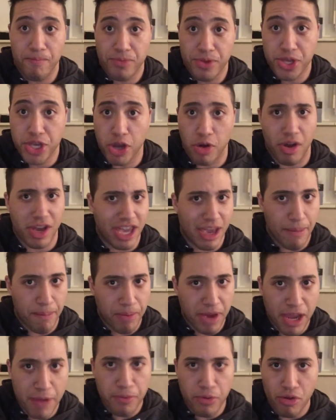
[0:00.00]
So like
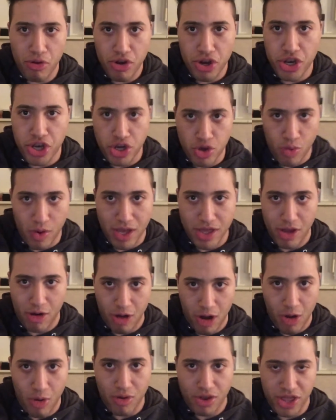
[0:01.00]
people are just doing their
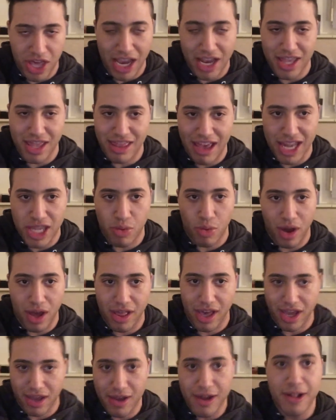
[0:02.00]
own things, and that's why
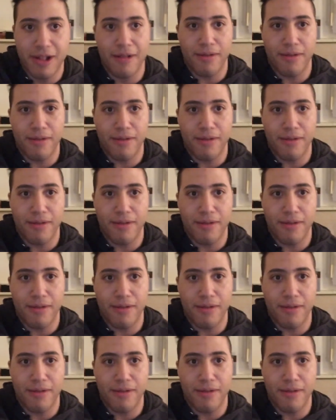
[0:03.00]
like